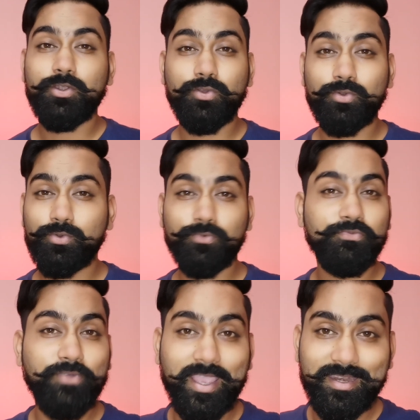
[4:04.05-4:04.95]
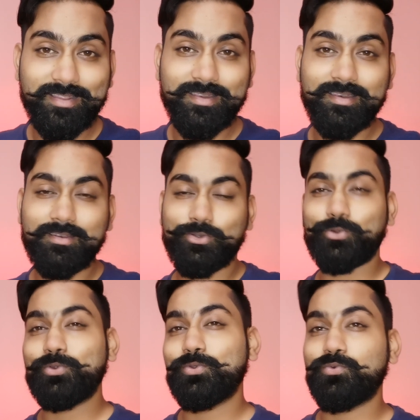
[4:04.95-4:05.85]
Don't do final,
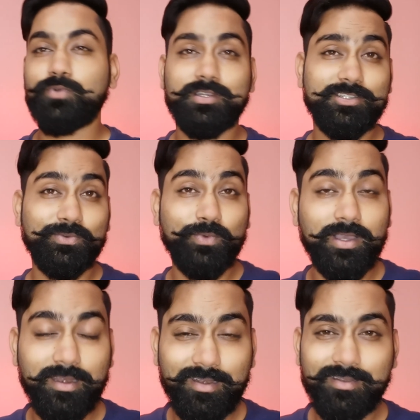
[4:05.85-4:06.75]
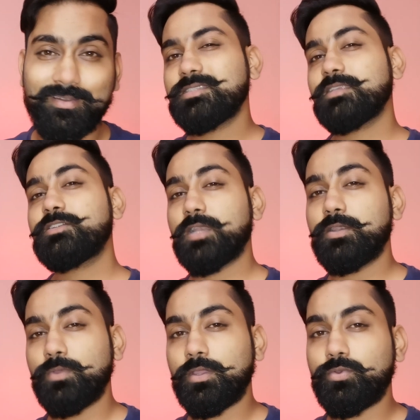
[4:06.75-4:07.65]
don't do version 1. Just try
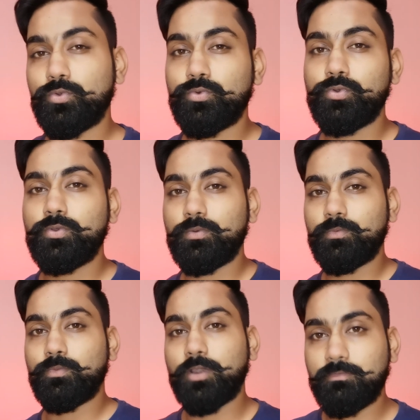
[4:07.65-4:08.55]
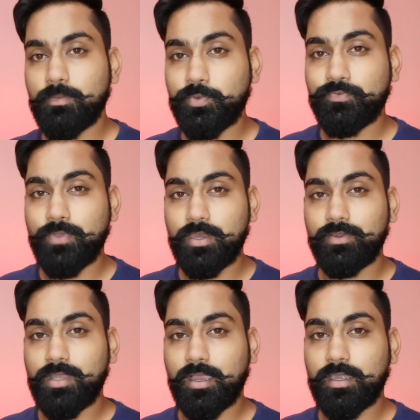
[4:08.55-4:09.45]
to include whatever profile
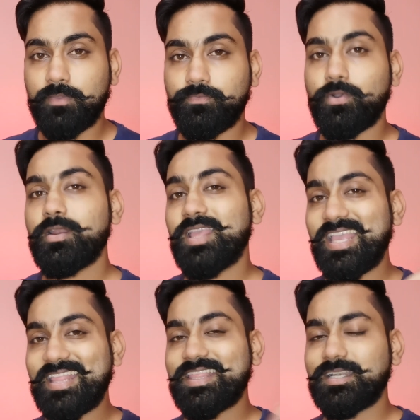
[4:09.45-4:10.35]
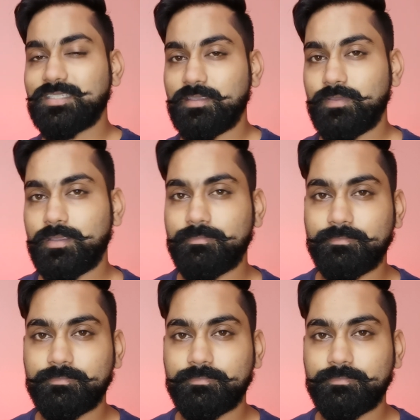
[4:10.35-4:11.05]
you're targeting for in that CV